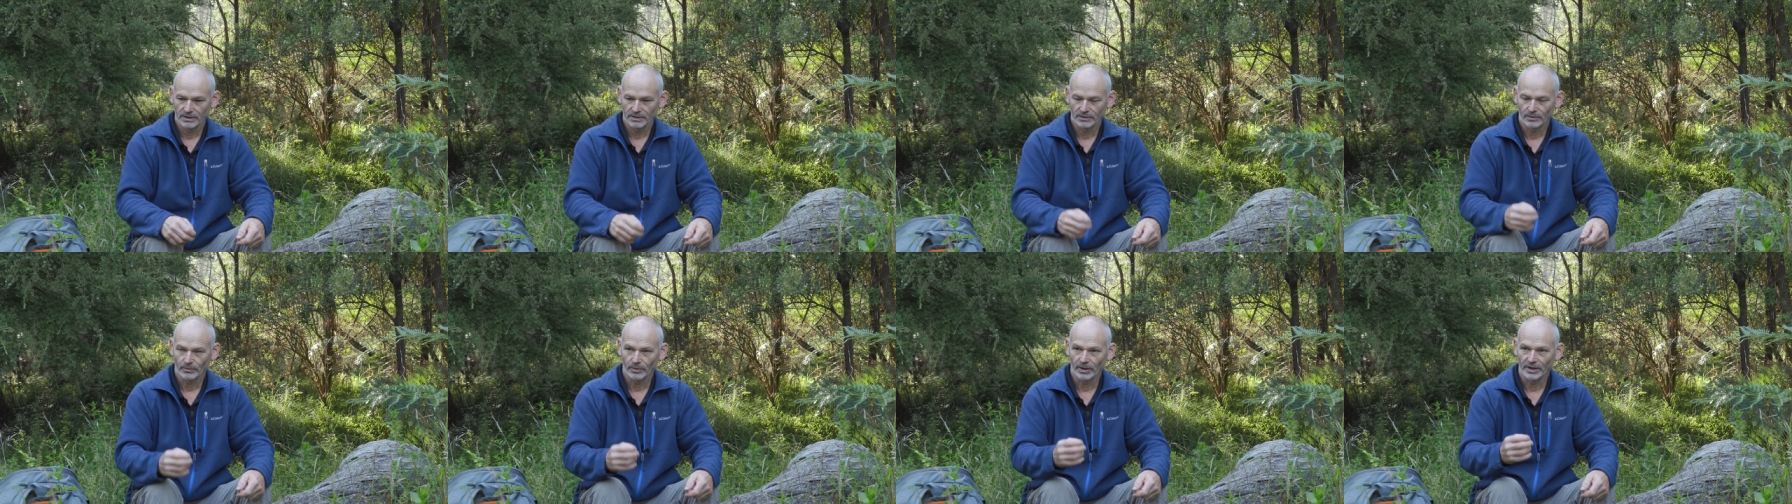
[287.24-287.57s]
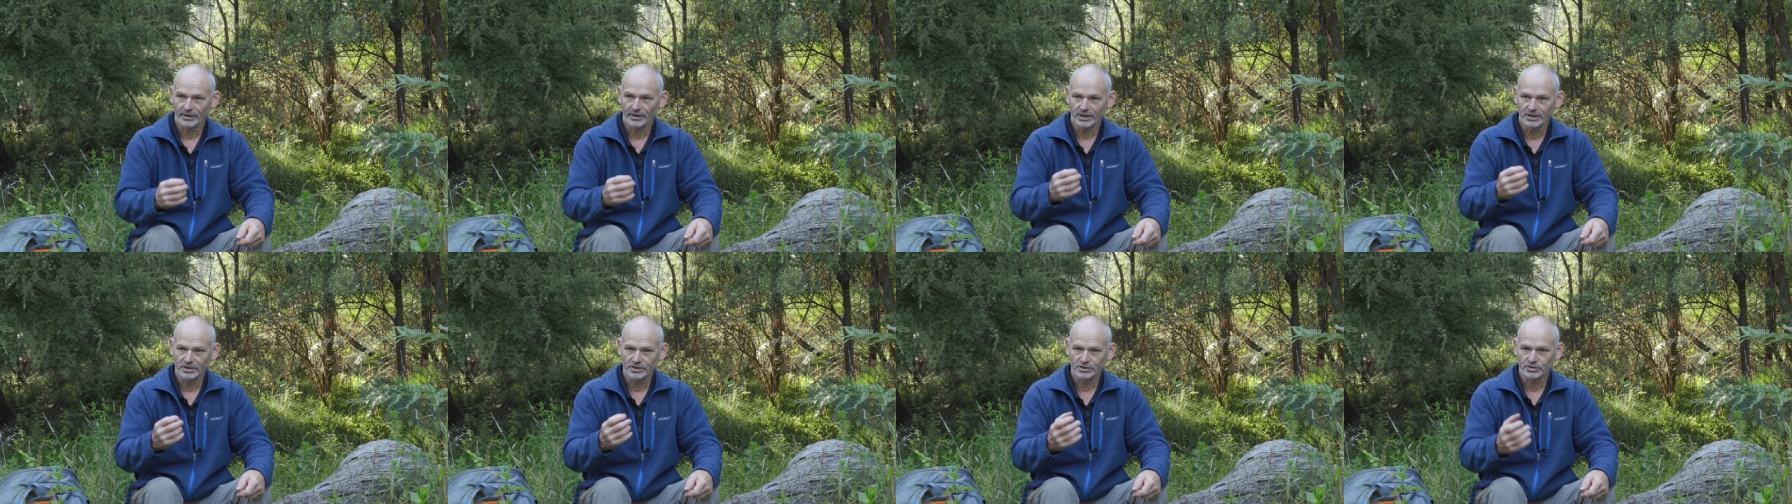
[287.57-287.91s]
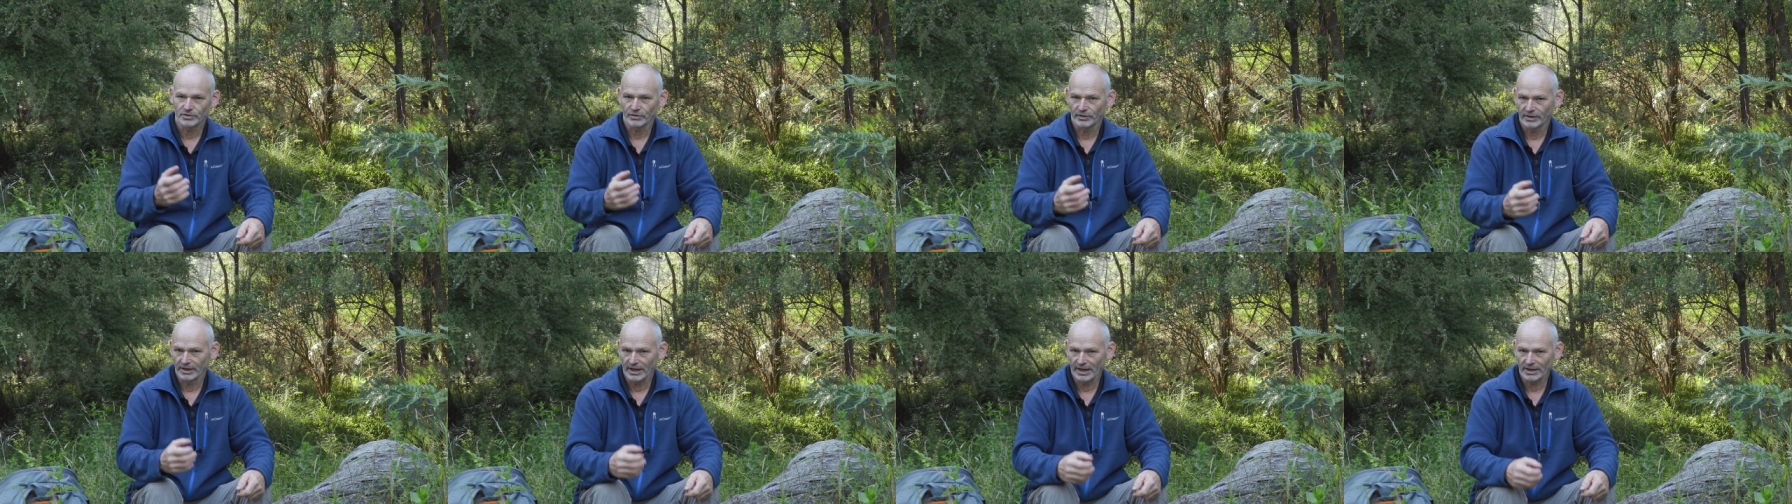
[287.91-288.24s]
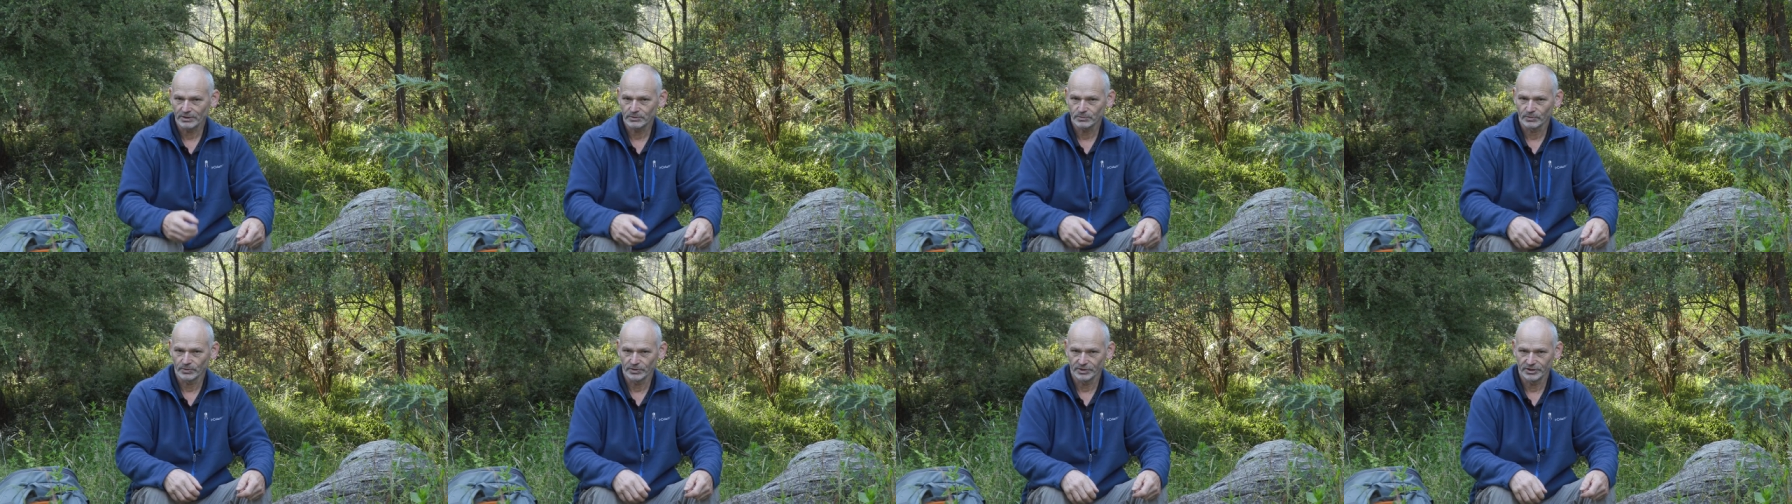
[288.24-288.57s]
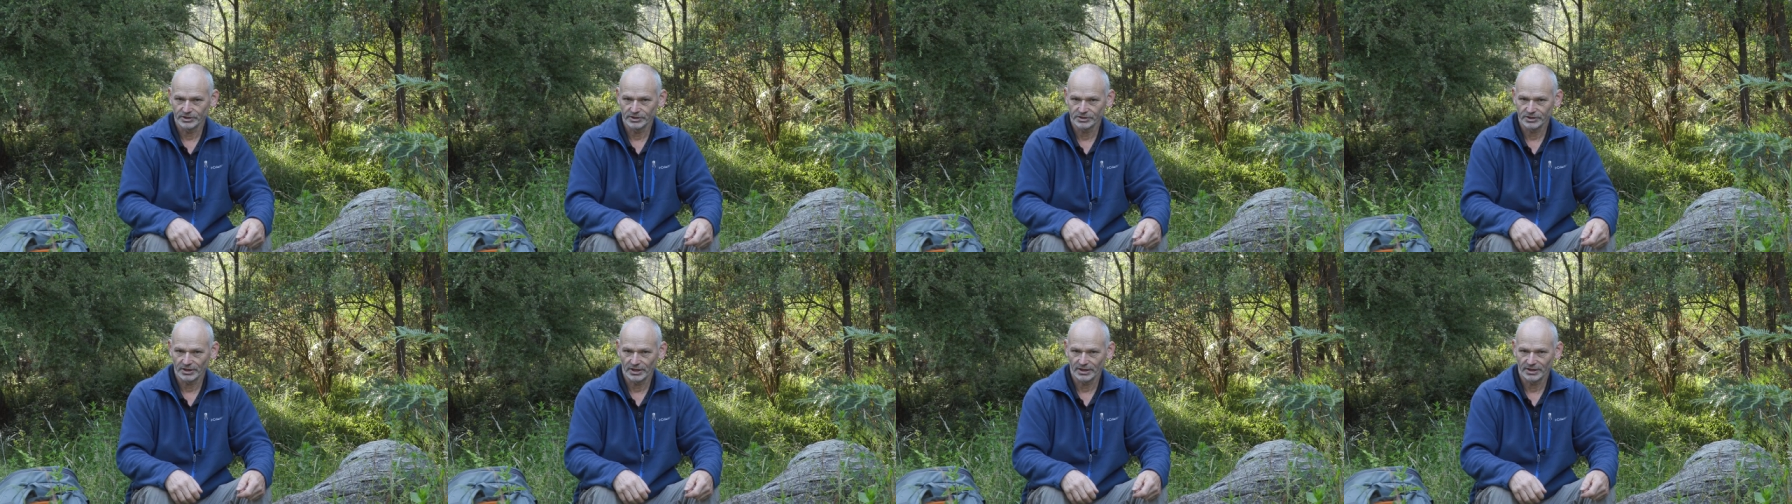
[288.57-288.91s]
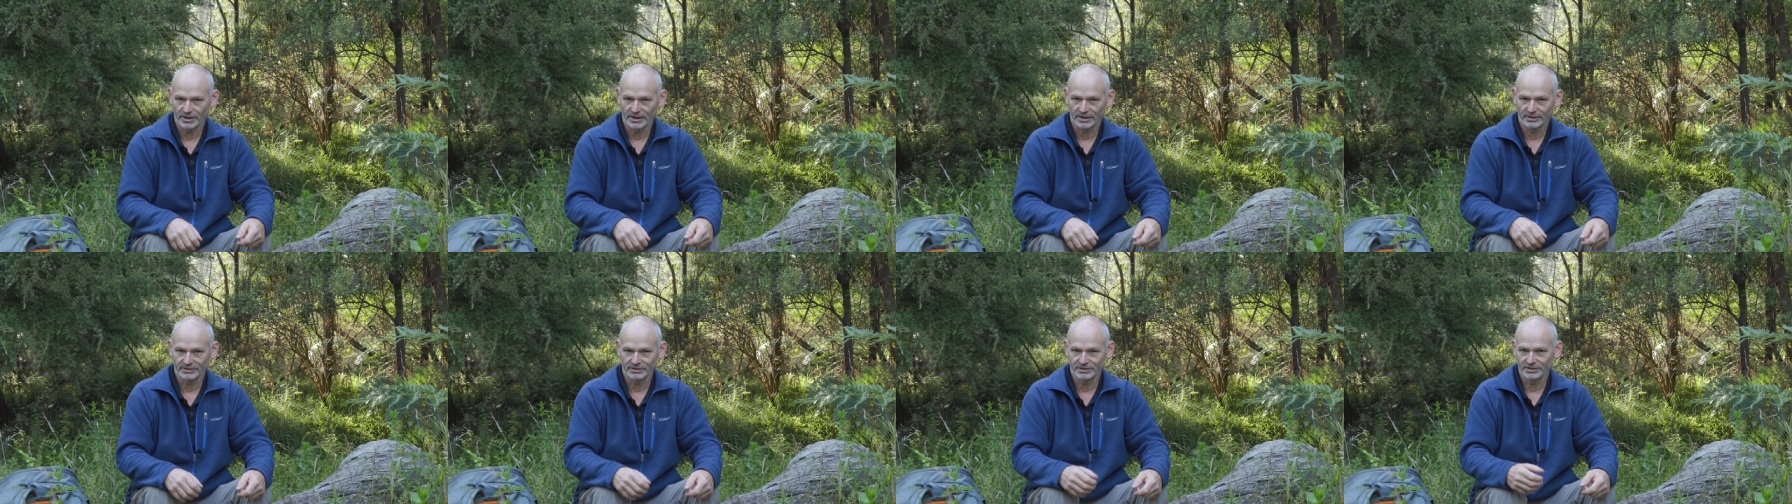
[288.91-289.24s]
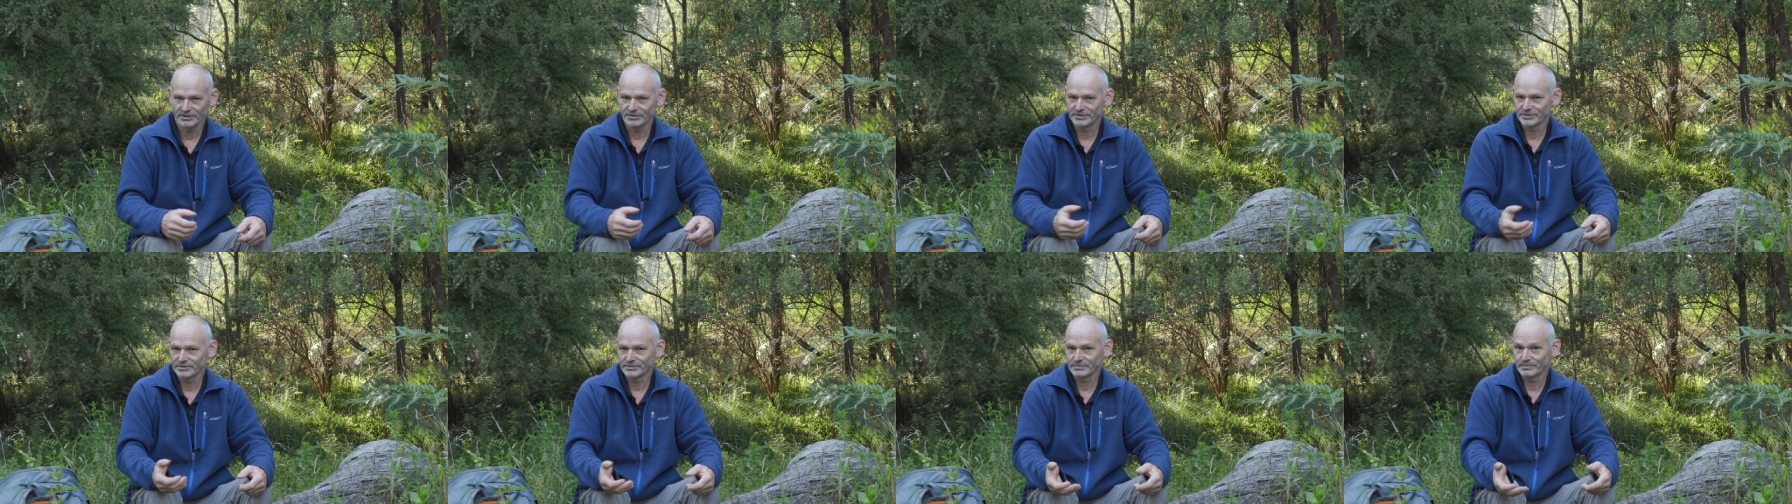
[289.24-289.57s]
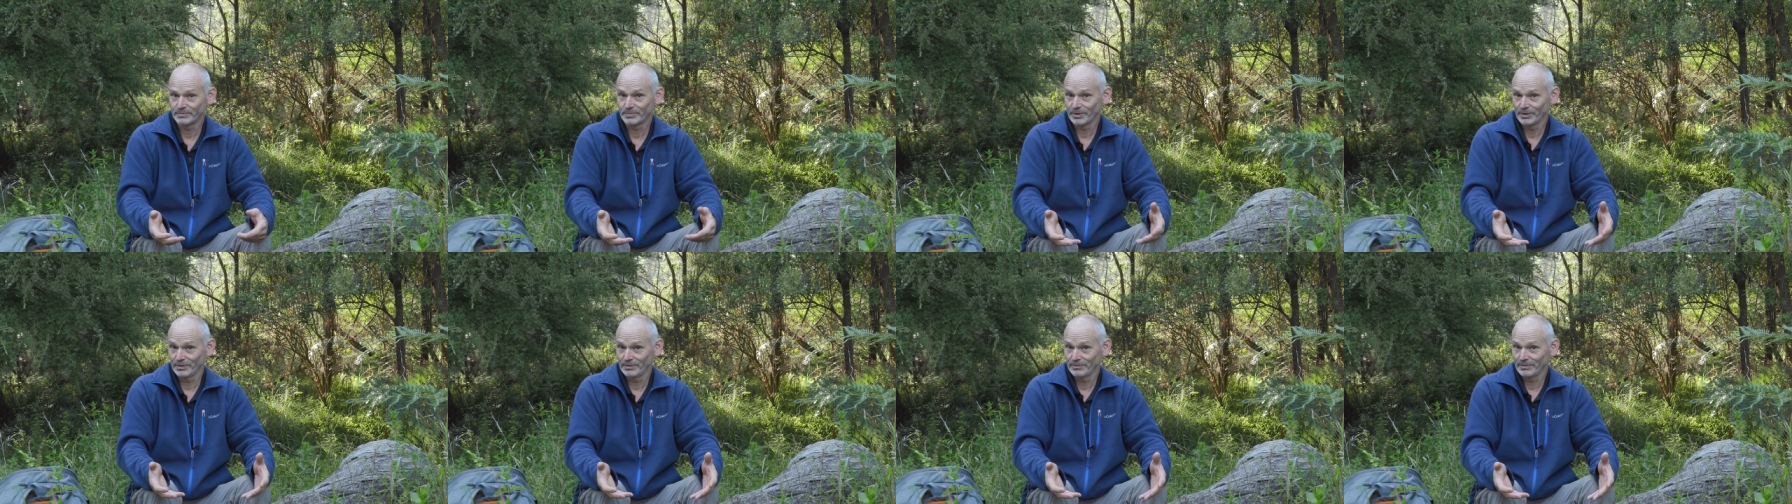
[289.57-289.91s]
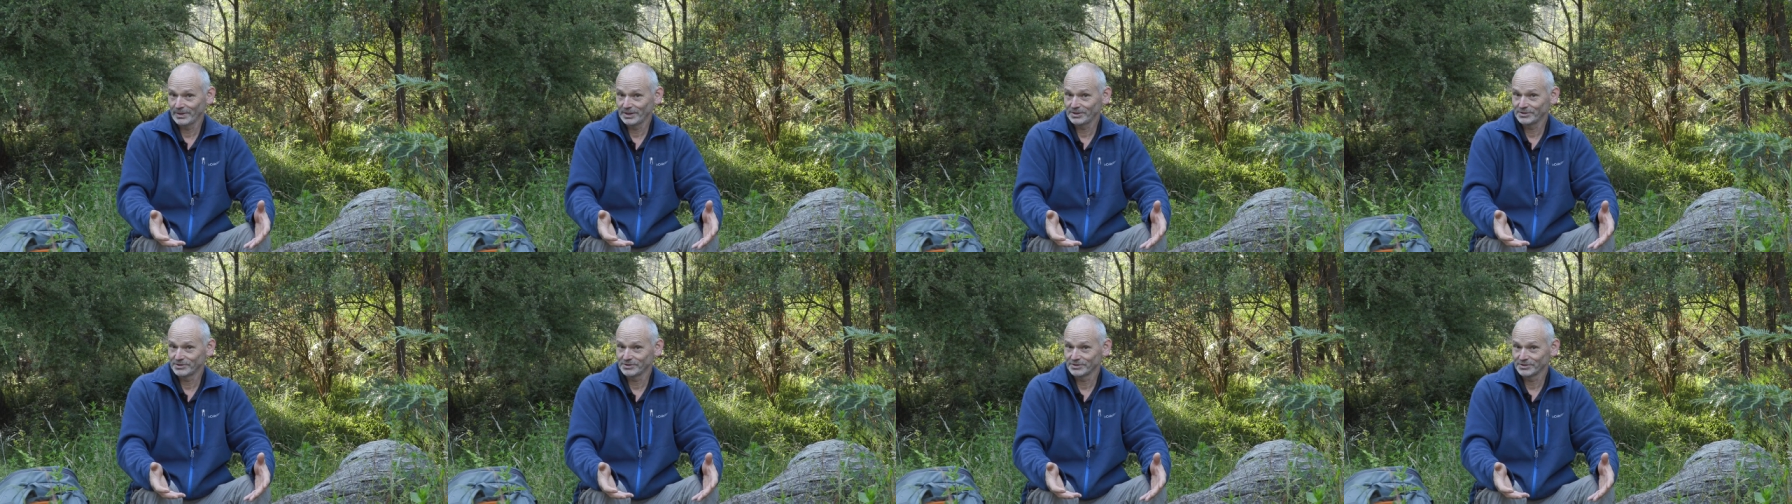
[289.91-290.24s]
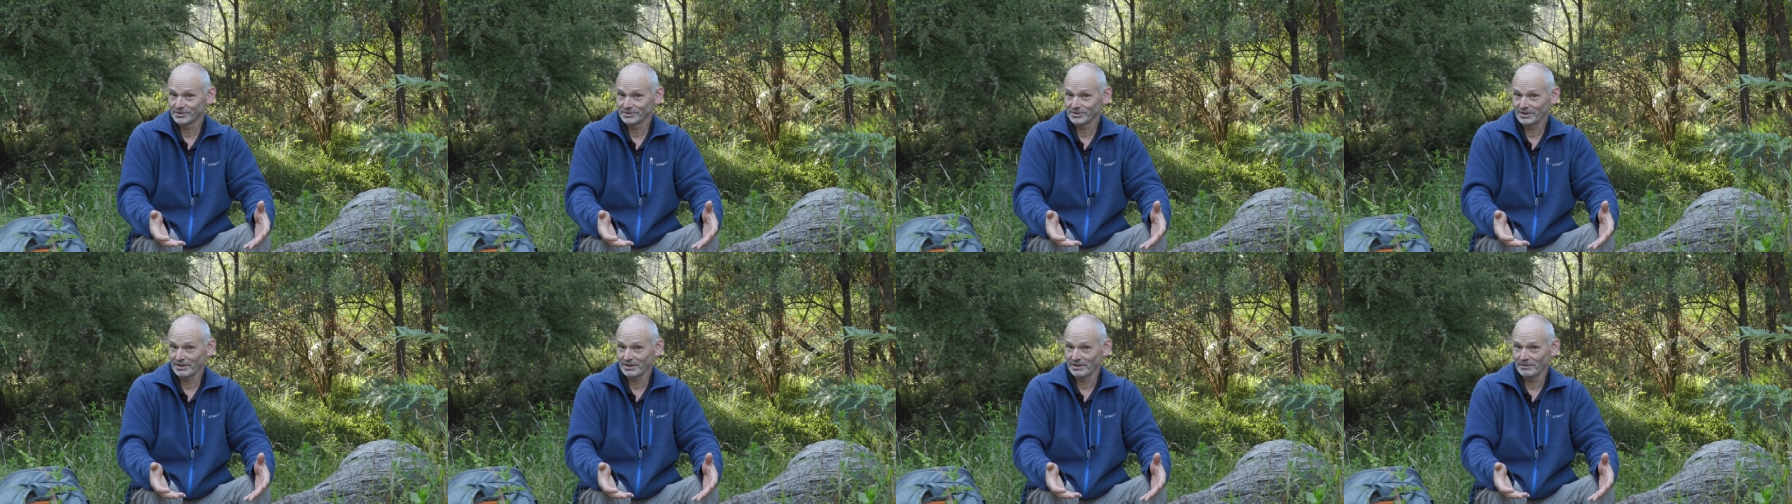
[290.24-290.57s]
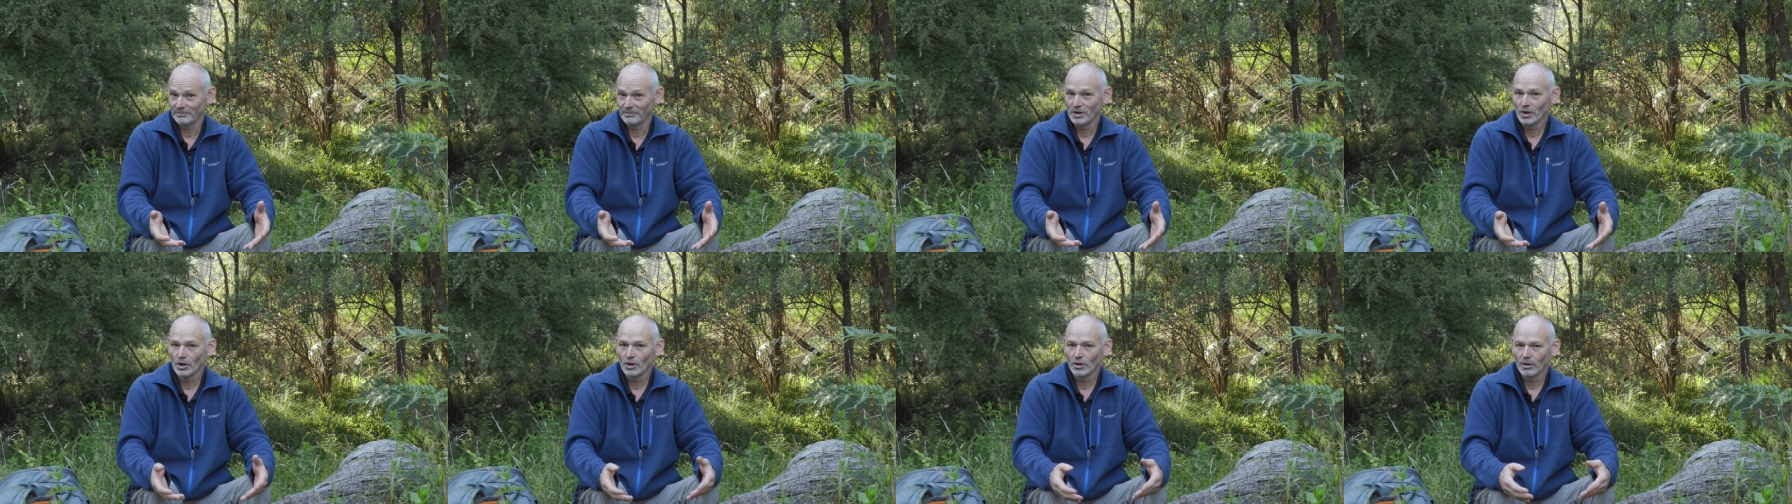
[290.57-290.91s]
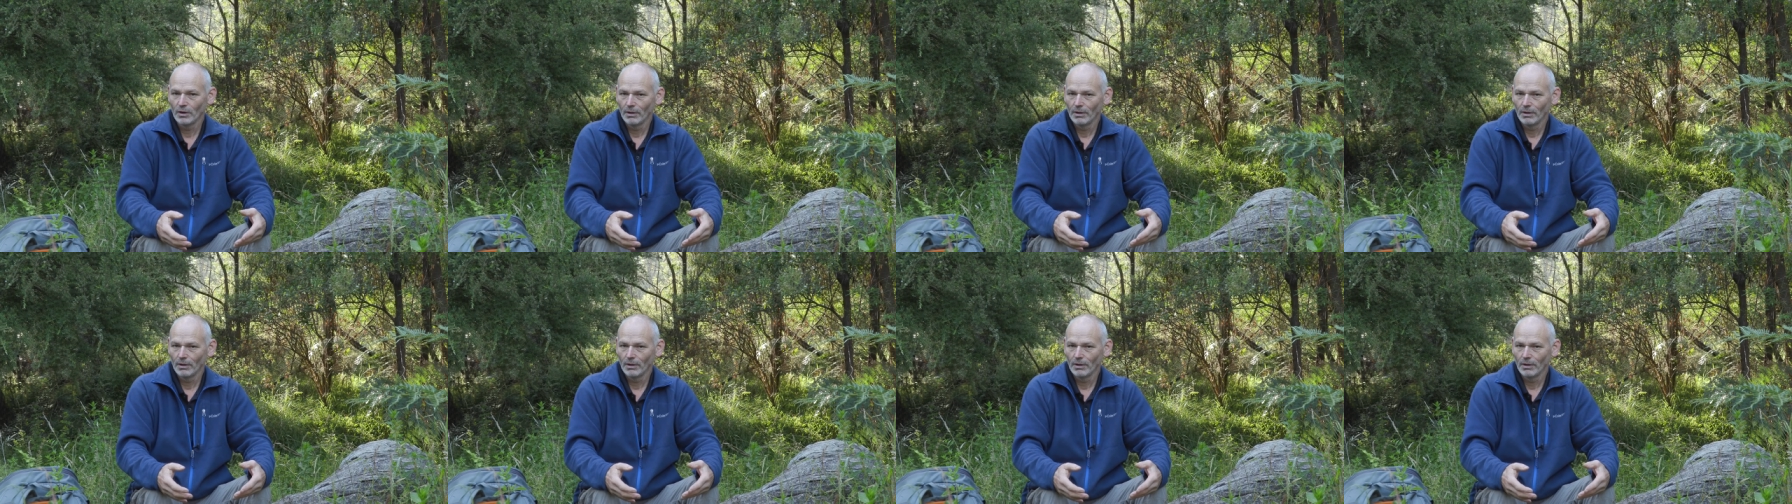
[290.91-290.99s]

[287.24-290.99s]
The way they interact with each other is pretty much the same.